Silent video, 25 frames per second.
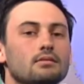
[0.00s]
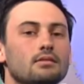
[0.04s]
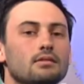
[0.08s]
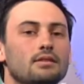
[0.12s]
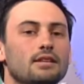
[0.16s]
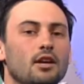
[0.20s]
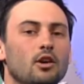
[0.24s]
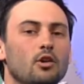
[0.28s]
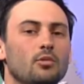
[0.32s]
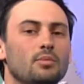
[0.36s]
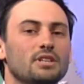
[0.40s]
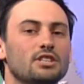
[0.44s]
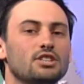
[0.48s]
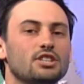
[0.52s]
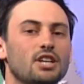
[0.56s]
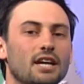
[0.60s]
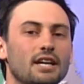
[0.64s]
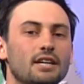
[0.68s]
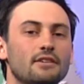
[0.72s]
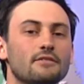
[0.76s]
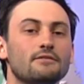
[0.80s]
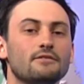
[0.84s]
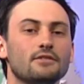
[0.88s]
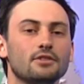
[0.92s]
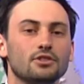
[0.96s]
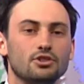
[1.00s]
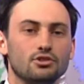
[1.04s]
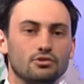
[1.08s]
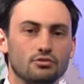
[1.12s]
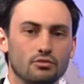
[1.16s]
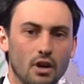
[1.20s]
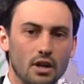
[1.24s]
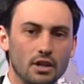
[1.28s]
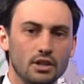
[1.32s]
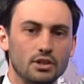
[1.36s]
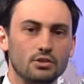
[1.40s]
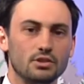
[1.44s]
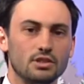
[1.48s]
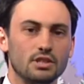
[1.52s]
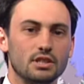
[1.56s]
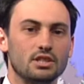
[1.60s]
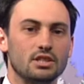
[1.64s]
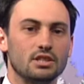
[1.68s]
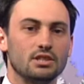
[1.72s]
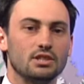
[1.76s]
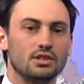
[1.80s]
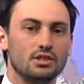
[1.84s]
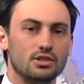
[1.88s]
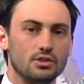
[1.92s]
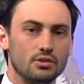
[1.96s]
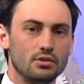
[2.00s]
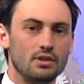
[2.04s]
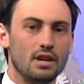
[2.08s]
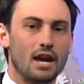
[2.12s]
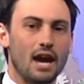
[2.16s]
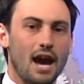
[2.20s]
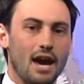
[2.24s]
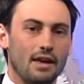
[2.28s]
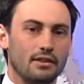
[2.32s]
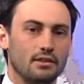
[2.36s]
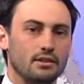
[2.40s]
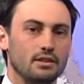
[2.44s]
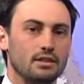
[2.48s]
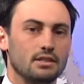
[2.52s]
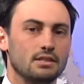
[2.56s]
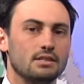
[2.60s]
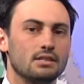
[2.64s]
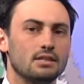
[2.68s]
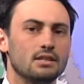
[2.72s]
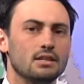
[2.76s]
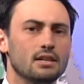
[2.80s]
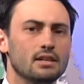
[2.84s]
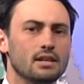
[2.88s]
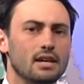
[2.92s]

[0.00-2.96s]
They will be checking for drug usage in student athletes